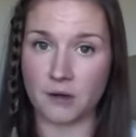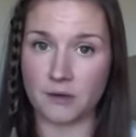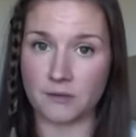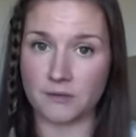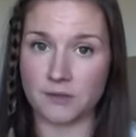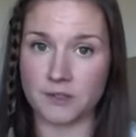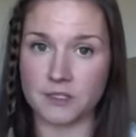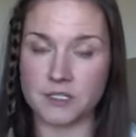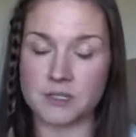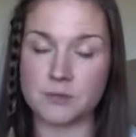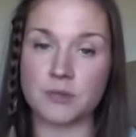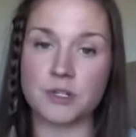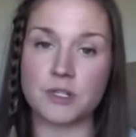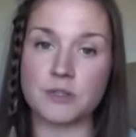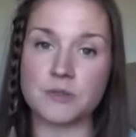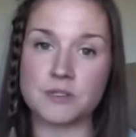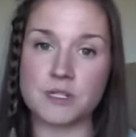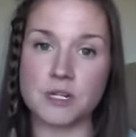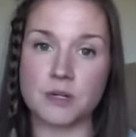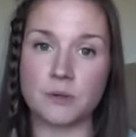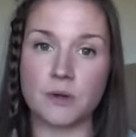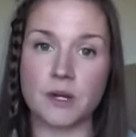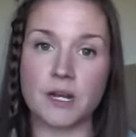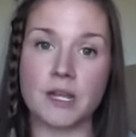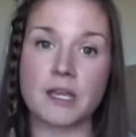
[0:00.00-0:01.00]
If there's someone you
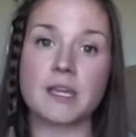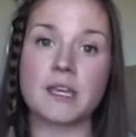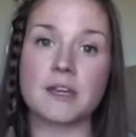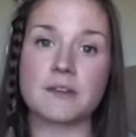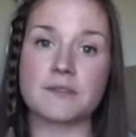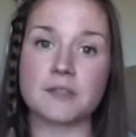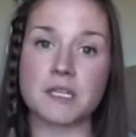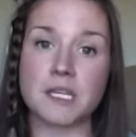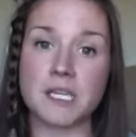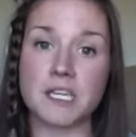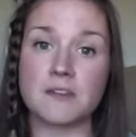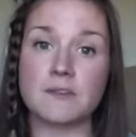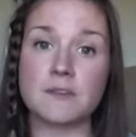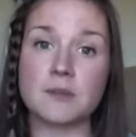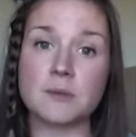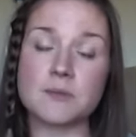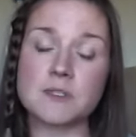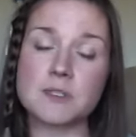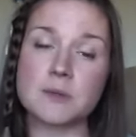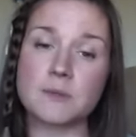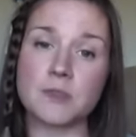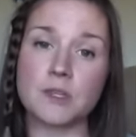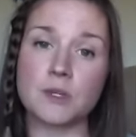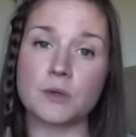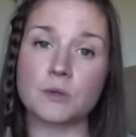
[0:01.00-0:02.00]
still want a gift, like give them
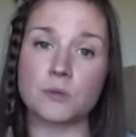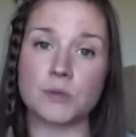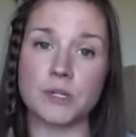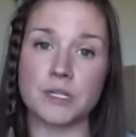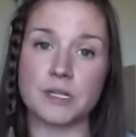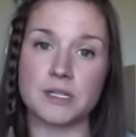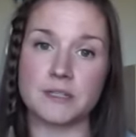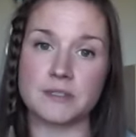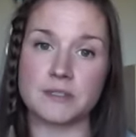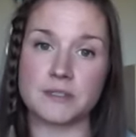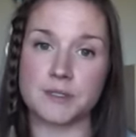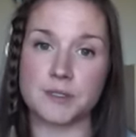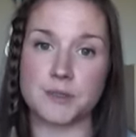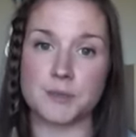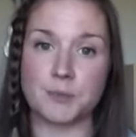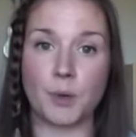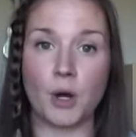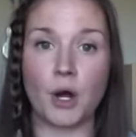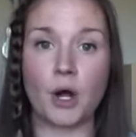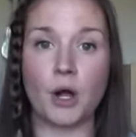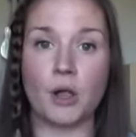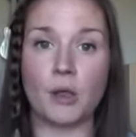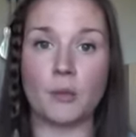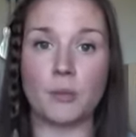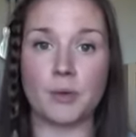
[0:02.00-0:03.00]
something really
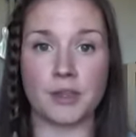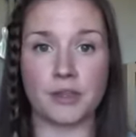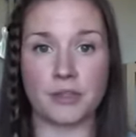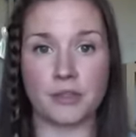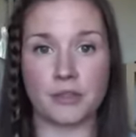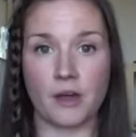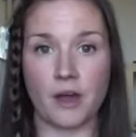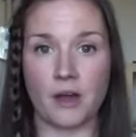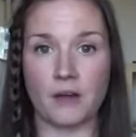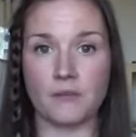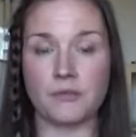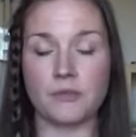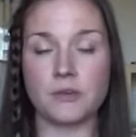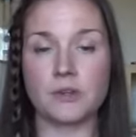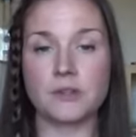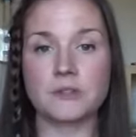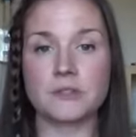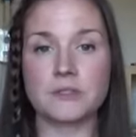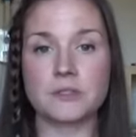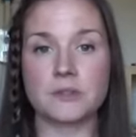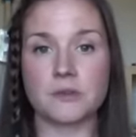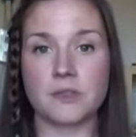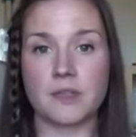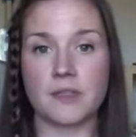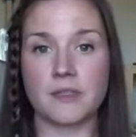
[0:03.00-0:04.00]
small but thoughtful
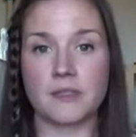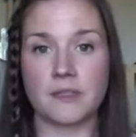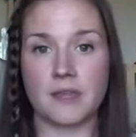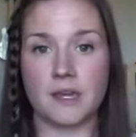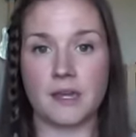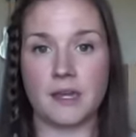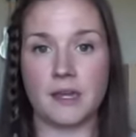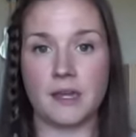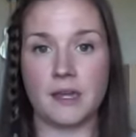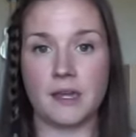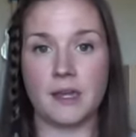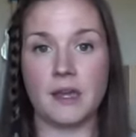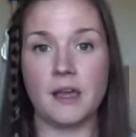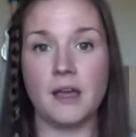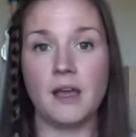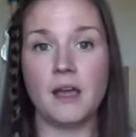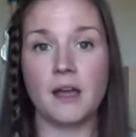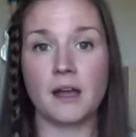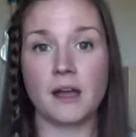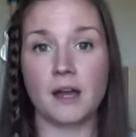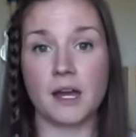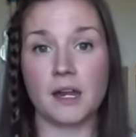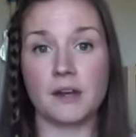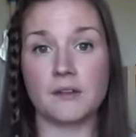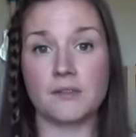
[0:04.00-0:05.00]
so that they
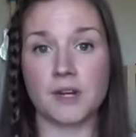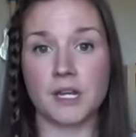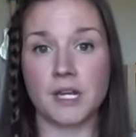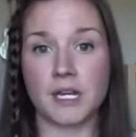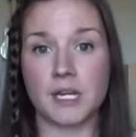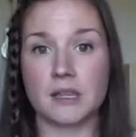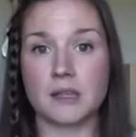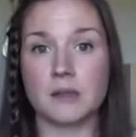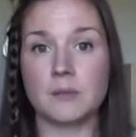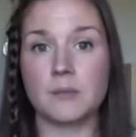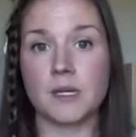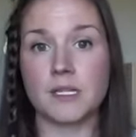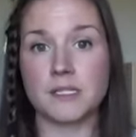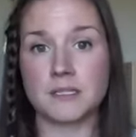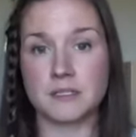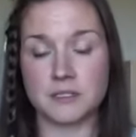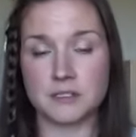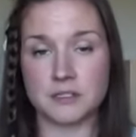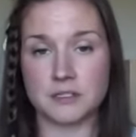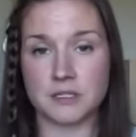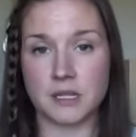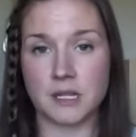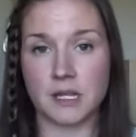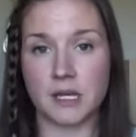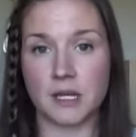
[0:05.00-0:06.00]
kind of are getting the
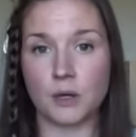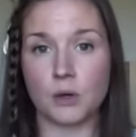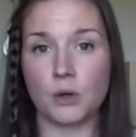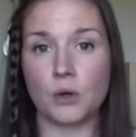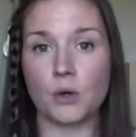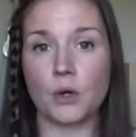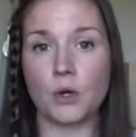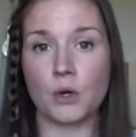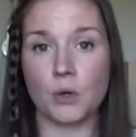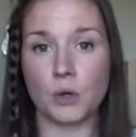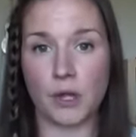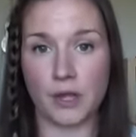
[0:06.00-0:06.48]
message that like